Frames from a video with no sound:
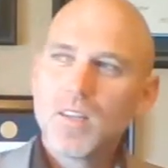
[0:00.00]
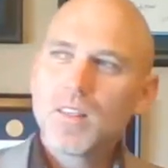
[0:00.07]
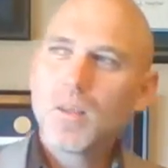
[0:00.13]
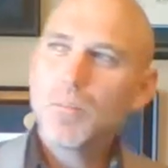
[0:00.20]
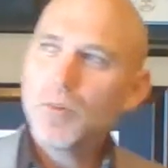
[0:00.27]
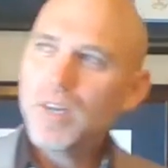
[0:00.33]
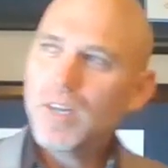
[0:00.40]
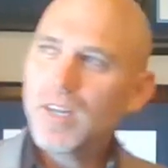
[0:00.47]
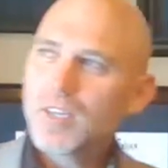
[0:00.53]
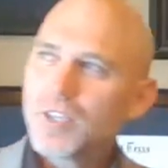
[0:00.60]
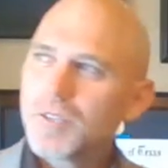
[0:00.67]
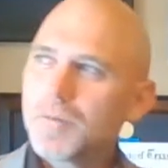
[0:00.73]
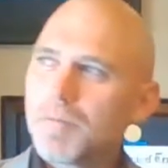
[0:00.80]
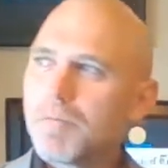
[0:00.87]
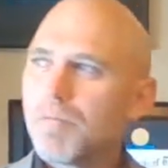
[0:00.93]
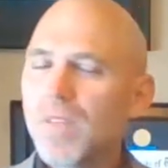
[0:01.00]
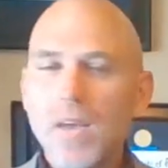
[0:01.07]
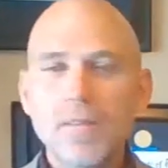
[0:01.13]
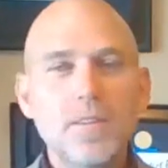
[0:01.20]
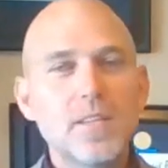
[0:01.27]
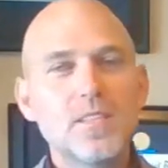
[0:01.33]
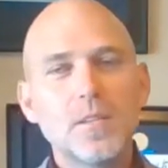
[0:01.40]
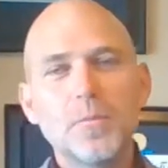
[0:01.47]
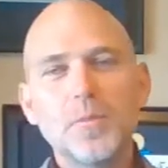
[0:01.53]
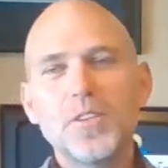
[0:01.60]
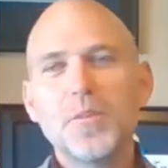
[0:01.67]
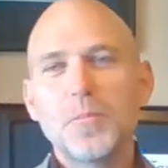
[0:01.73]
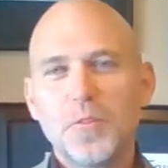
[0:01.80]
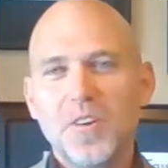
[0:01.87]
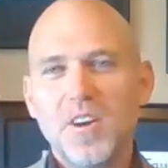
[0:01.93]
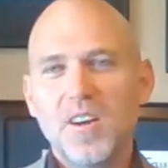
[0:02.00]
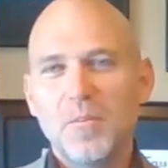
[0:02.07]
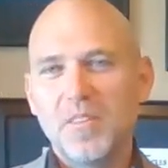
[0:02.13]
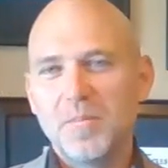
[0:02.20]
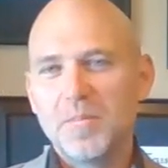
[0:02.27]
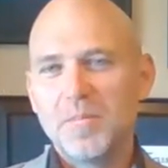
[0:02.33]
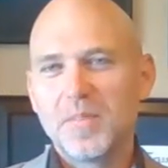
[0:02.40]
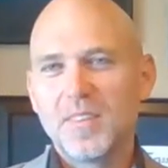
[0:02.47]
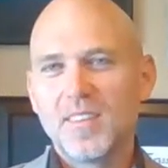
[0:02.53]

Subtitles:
The British have a similar problem.